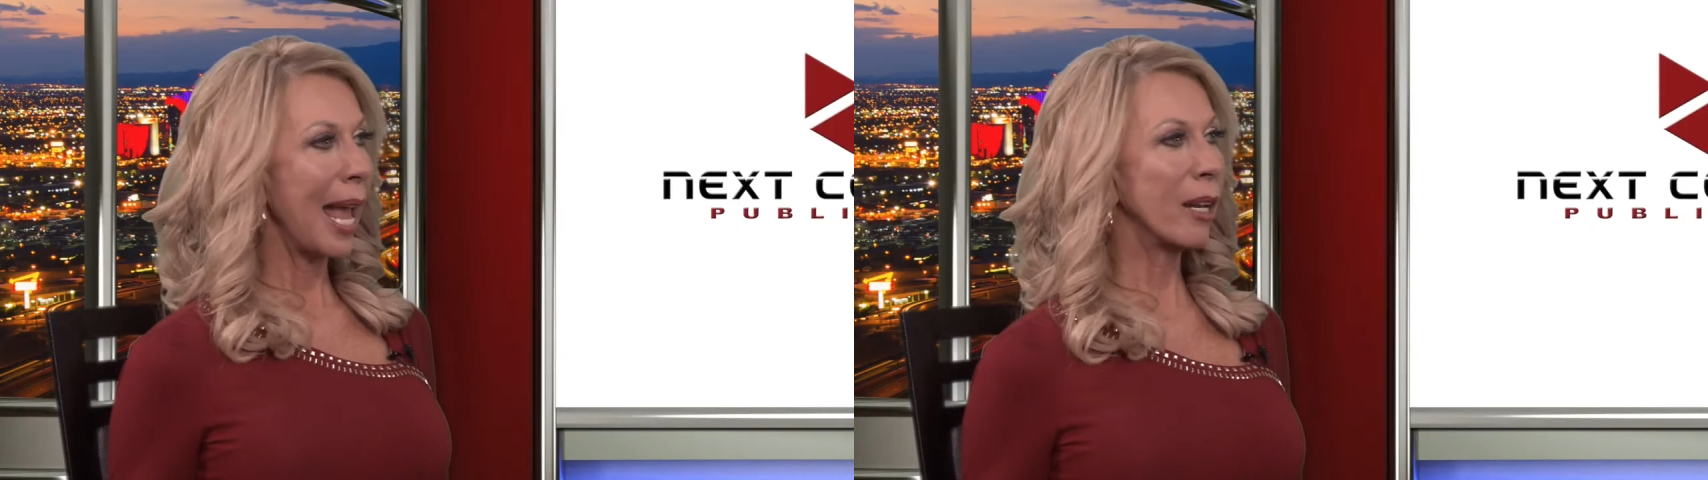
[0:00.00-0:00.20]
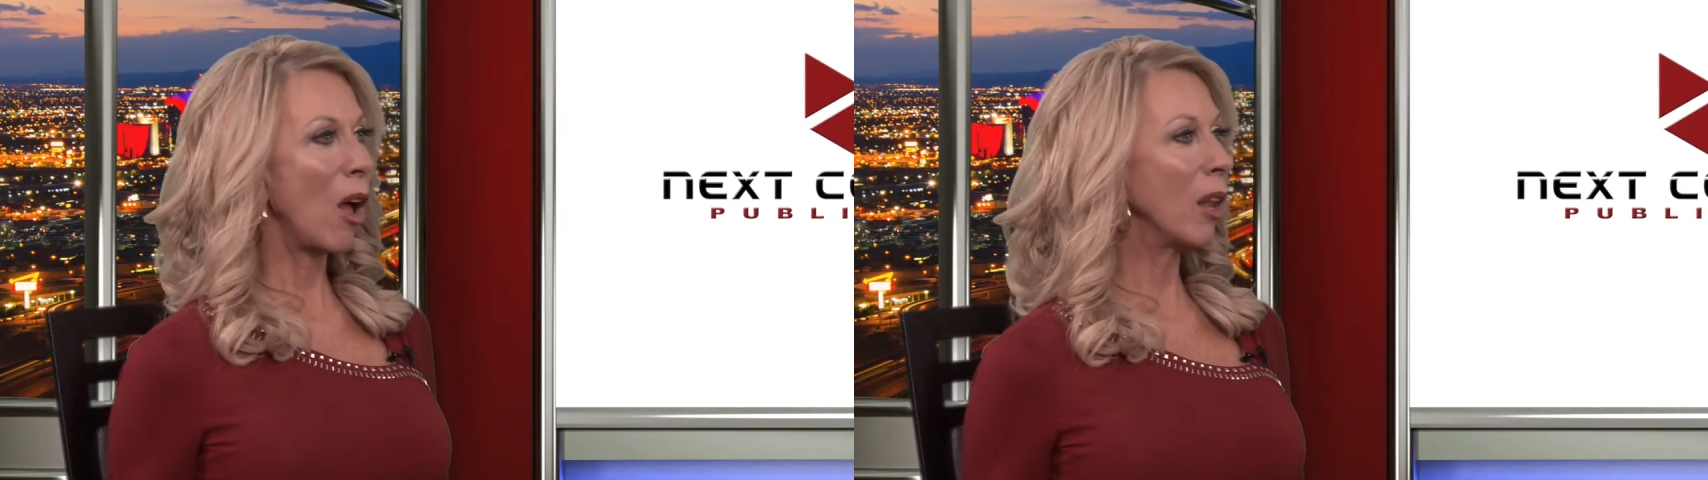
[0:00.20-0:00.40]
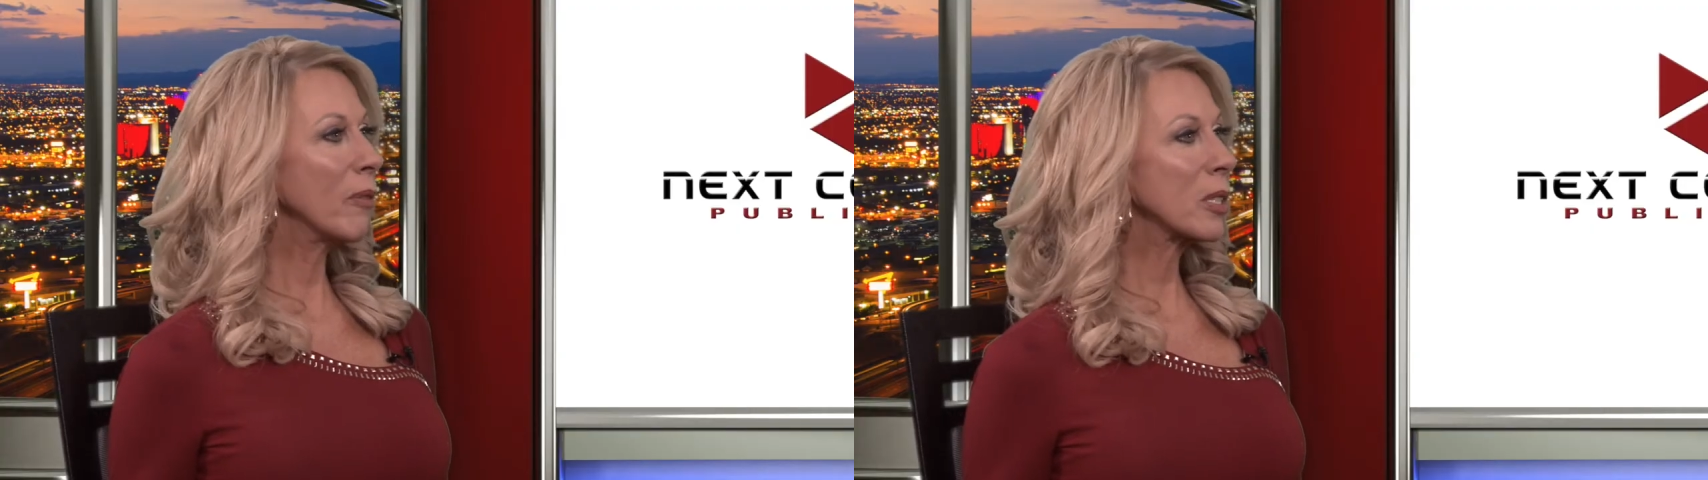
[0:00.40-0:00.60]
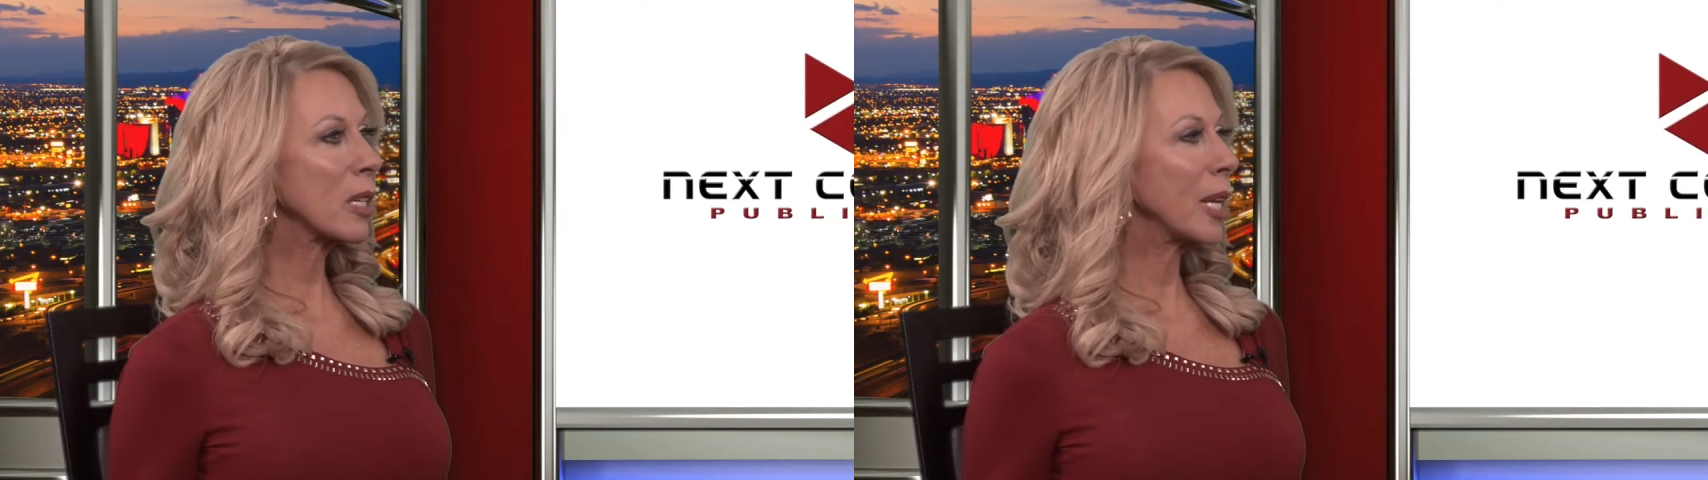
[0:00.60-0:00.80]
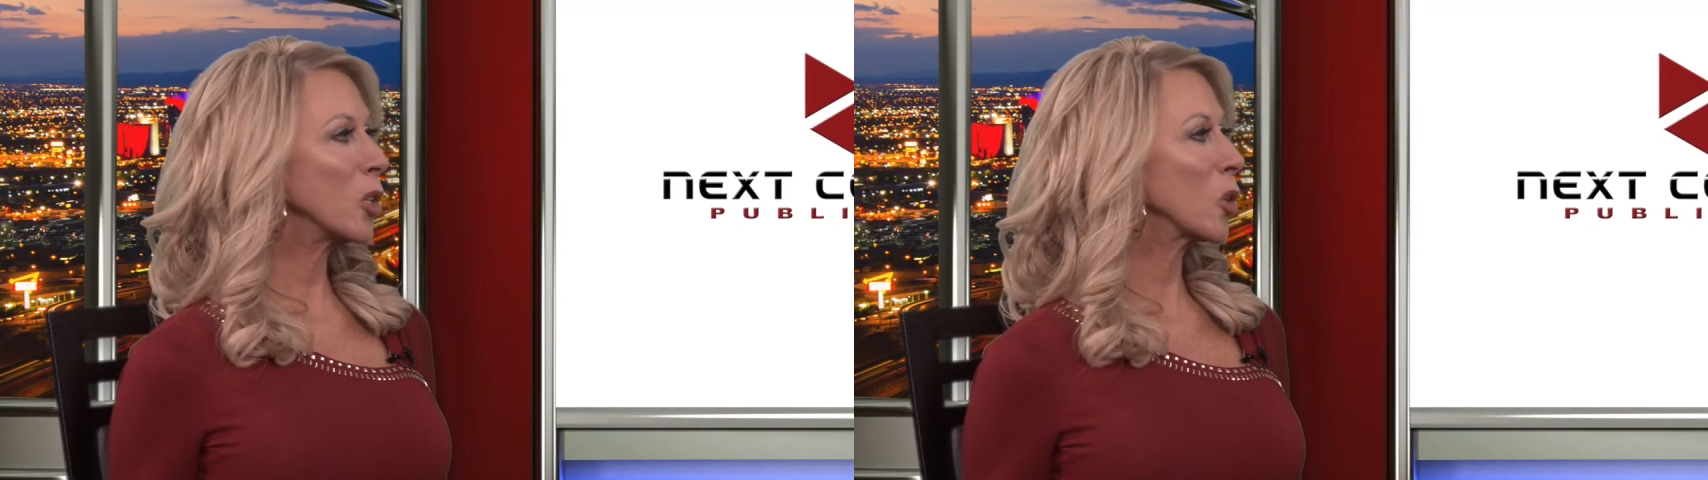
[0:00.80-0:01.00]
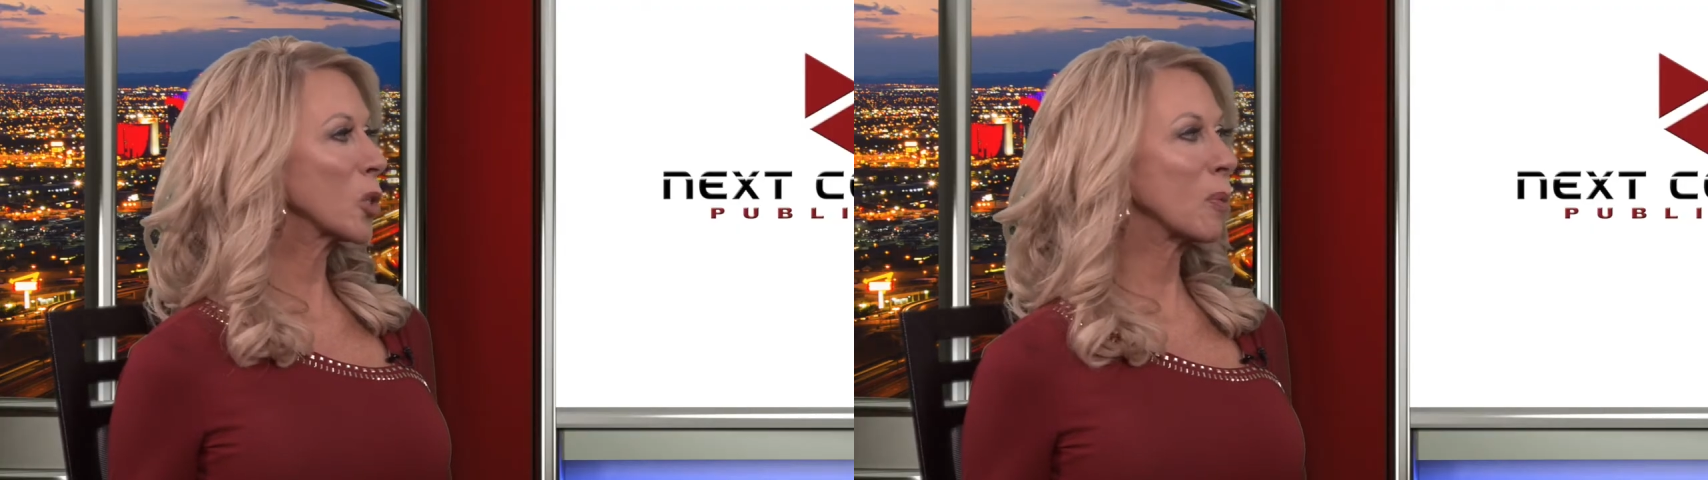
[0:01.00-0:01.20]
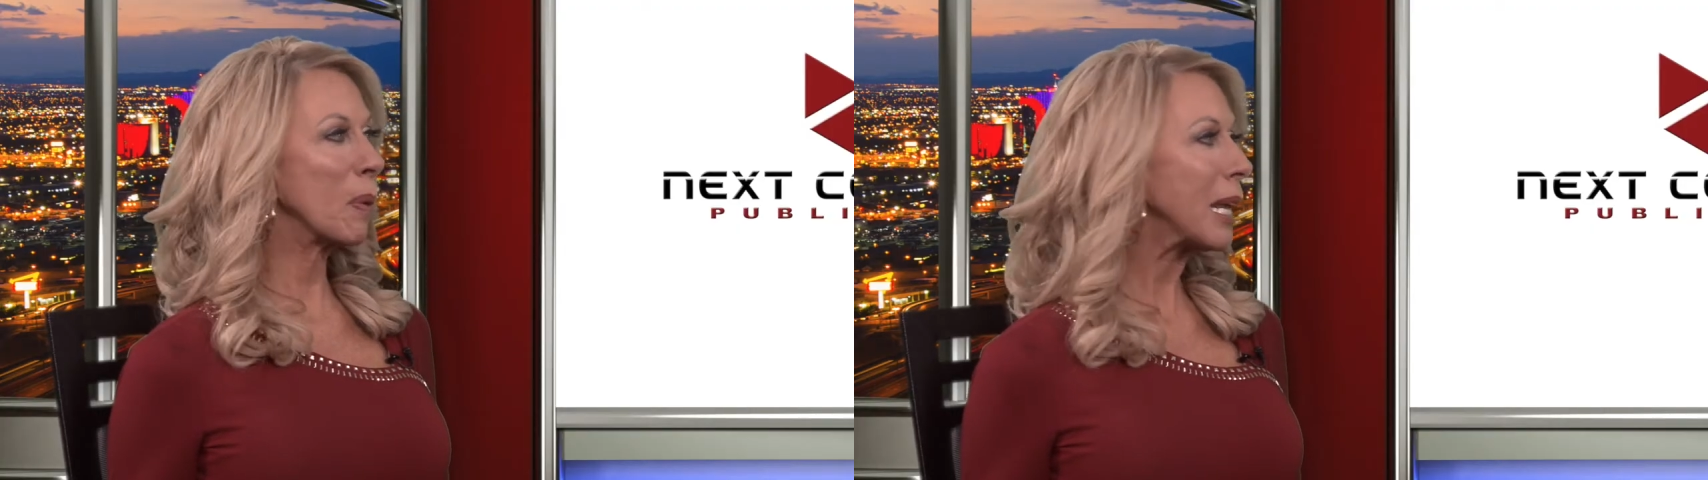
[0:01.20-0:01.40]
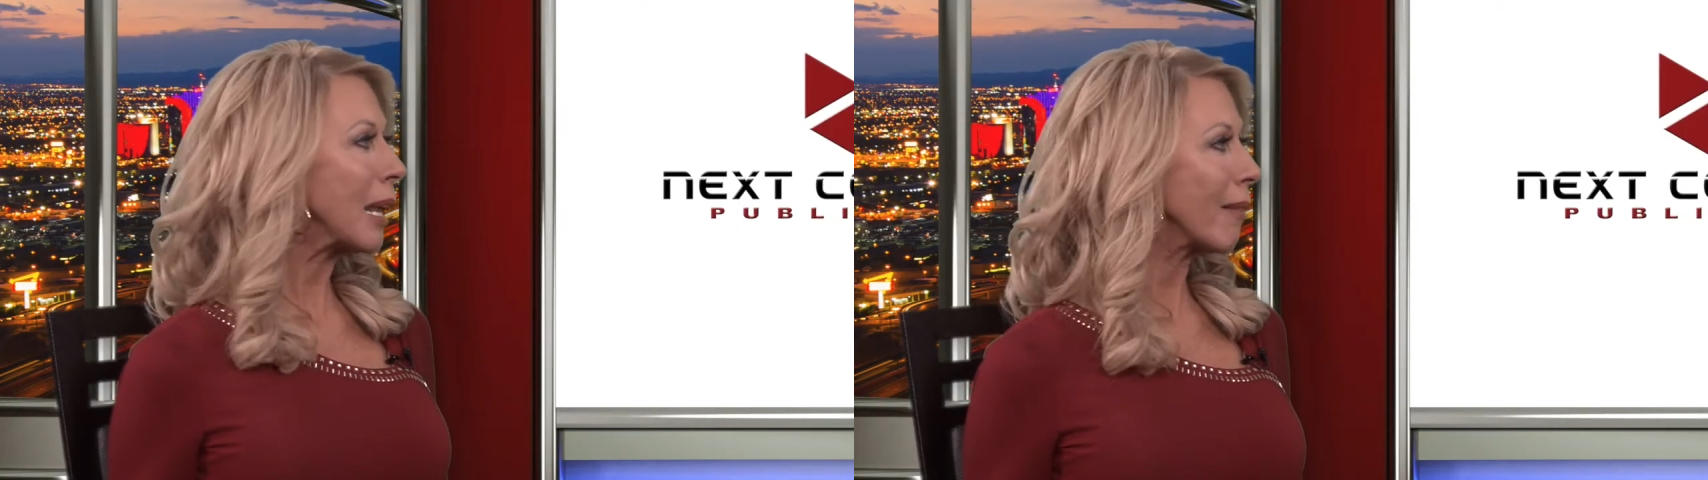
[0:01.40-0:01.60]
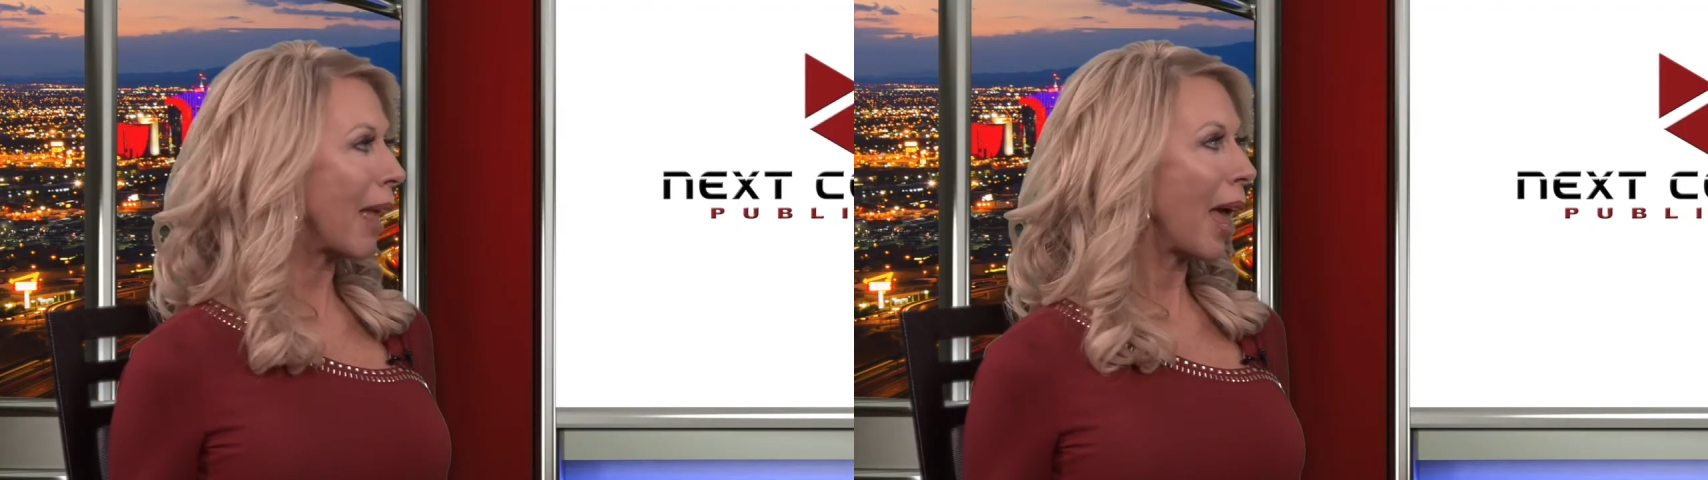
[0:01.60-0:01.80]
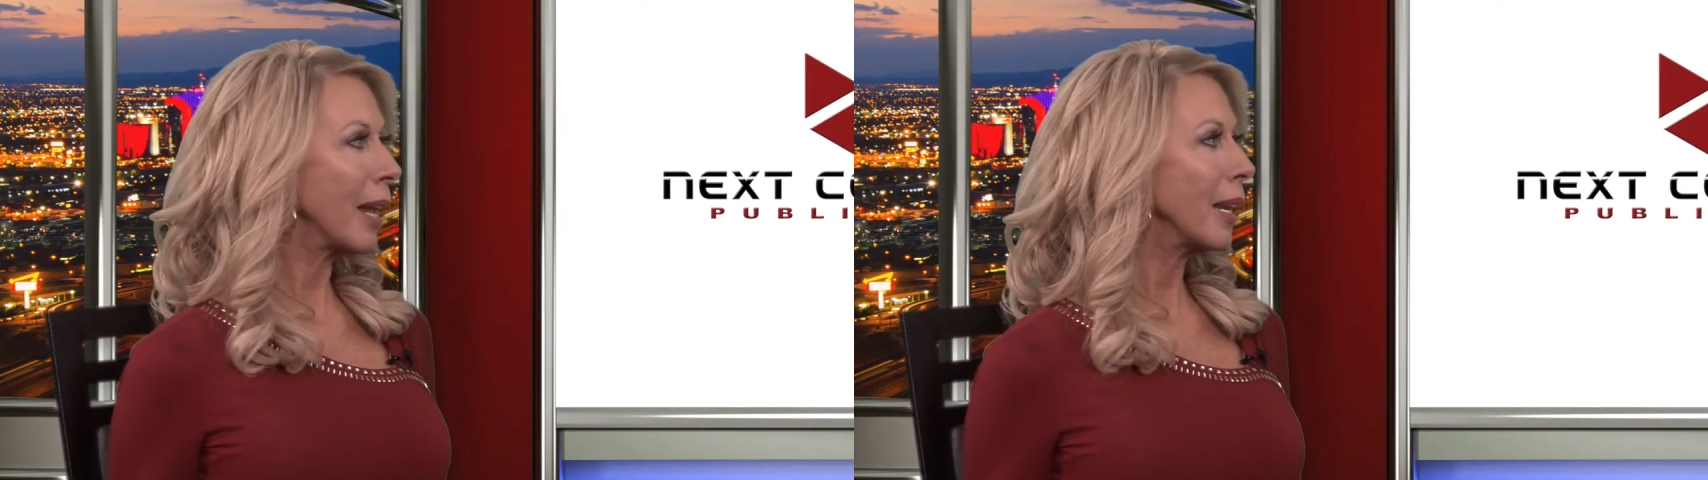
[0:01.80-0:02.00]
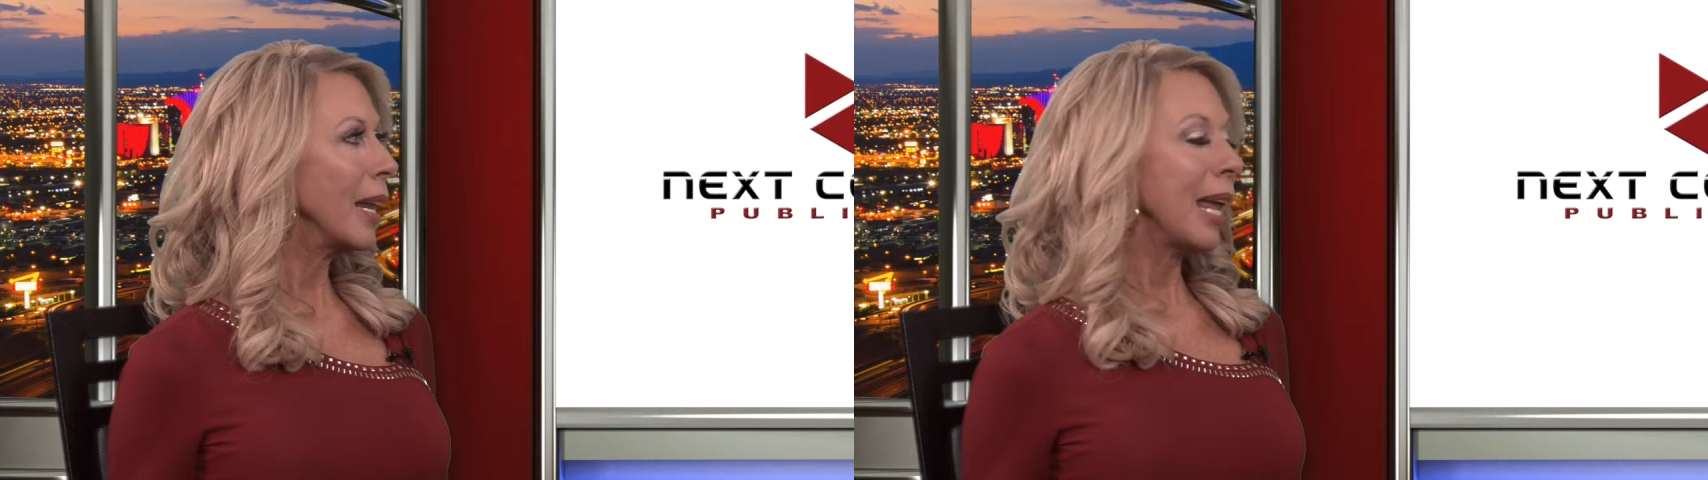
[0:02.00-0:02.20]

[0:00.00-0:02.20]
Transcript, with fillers: And all of a sudden, you're speaking that